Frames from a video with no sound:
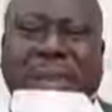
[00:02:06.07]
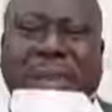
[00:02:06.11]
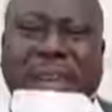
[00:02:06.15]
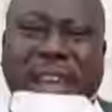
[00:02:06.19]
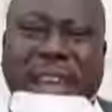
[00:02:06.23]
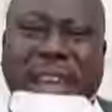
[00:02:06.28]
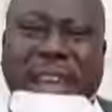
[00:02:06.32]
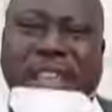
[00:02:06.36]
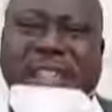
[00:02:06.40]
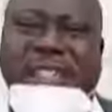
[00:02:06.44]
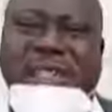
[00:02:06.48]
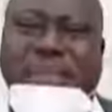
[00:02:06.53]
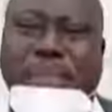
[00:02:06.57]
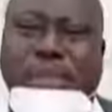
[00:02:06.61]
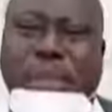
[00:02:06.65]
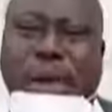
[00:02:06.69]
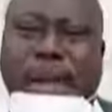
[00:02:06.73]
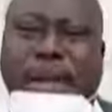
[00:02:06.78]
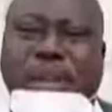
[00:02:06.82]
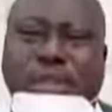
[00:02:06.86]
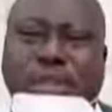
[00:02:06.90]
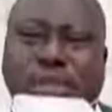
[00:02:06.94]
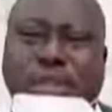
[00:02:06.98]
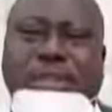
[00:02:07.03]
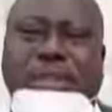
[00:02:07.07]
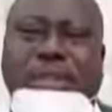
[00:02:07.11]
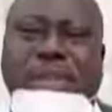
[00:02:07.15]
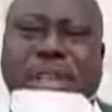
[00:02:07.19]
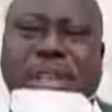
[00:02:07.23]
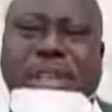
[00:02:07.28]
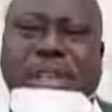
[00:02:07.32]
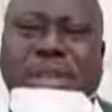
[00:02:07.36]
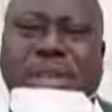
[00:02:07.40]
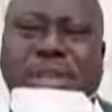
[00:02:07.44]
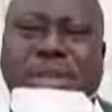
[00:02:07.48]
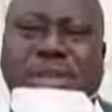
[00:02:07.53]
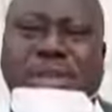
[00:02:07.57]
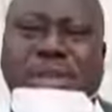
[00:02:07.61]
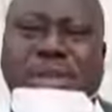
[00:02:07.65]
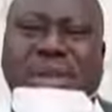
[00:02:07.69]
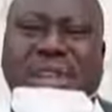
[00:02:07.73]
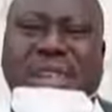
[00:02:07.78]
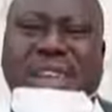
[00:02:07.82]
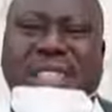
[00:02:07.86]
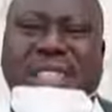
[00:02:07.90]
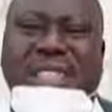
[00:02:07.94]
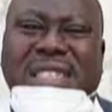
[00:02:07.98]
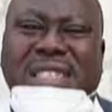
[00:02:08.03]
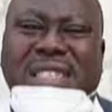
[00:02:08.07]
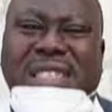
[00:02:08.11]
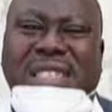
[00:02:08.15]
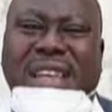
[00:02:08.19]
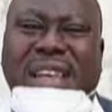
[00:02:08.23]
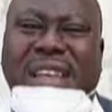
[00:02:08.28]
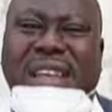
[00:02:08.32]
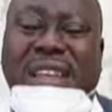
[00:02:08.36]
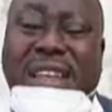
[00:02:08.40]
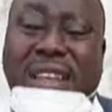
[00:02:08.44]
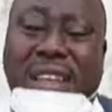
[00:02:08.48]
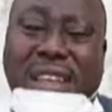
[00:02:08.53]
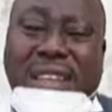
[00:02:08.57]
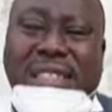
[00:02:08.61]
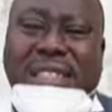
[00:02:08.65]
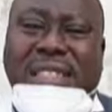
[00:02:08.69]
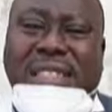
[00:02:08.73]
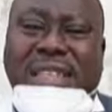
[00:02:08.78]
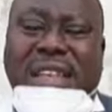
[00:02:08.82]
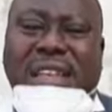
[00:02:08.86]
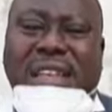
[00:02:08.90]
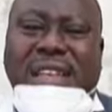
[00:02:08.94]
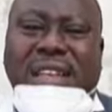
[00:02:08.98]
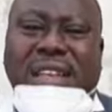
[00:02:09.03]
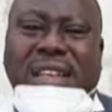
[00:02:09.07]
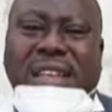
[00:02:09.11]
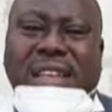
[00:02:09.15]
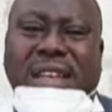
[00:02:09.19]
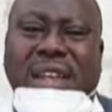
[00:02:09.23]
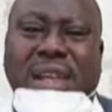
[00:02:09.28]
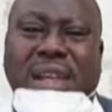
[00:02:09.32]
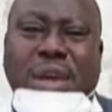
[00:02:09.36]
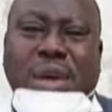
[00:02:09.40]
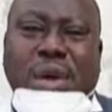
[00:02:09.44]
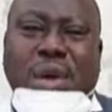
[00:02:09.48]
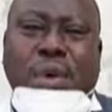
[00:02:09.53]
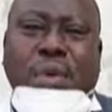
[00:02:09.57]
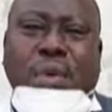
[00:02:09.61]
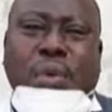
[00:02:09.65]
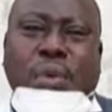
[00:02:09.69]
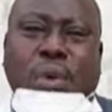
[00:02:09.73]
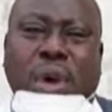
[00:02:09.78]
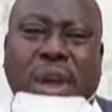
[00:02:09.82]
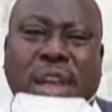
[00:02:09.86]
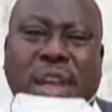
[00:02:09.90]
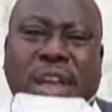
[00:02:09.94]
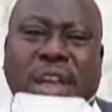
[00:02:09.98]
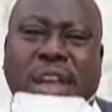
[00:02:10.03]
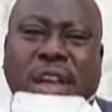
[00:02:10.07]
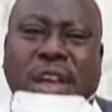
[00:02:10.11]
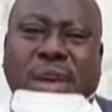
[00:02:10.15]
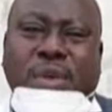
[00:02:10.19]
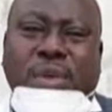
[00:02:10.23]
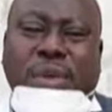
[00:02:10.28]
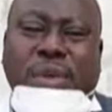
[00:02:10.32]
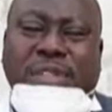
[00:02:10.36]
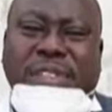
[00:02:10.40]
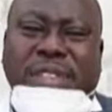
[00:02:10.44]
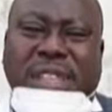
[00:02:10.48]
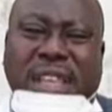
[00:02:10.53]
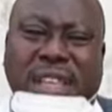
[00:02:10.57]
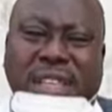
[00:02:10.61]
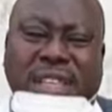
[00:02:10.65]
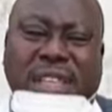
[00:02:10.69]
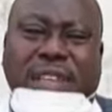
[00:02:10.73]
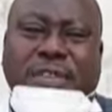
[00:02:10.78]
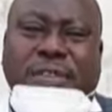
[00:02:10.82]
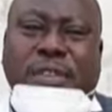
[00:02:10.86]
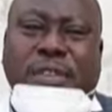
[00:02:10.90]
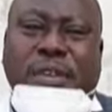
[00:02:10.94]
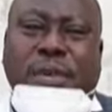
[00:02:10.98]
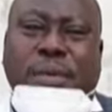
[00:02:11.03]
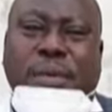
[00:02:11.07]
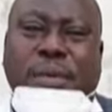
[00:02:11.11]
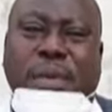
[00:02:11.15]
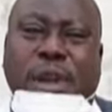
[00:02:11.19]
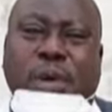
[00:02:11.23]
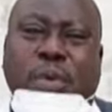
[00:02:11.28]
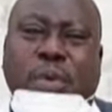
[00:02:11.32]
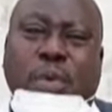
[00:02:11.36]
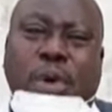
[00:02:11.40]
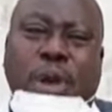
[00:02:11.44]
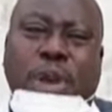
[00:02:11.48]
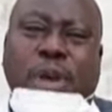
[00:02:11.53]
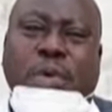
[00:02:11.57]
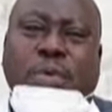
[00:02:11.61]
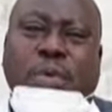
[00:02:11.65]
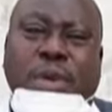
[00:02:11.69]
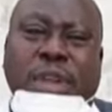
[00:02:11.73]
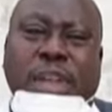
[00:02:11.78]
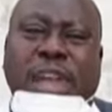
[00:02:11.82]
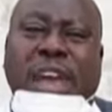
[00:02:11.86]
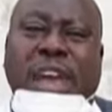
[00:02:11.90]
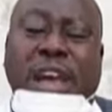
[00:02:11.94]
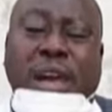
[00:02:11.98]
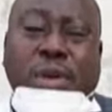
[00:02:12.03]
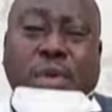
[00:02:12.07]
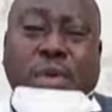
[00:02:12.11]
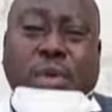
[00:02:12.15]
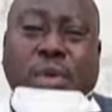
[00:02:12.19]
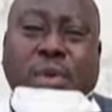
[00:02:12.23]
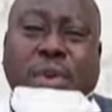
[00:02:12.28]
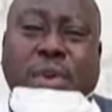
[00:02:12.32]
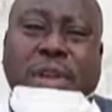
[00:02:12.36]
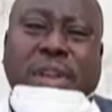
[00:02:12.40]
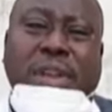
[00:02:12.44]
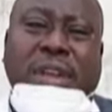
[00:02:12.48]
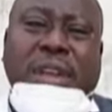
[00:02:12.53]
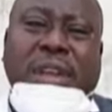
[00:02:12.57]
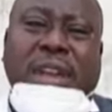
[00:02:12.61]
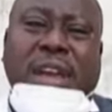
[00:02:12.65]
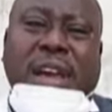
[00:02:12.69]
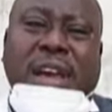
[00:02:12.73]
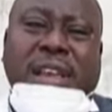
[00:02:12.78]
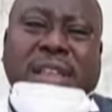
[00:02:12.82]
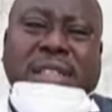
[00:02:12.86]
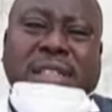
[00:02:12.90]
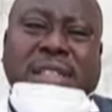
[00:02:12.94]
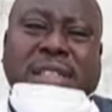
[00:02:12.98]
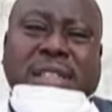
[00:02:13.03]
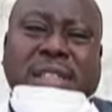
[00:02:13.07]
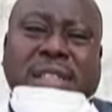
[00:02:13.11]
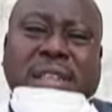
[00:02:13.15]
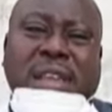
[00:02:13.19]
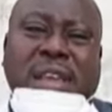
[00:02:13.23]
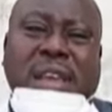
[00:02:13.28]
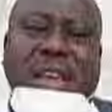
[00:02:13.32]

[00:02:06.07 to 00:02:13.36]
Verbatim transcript: Plays back to me to get an understanding where we started from and where we are going as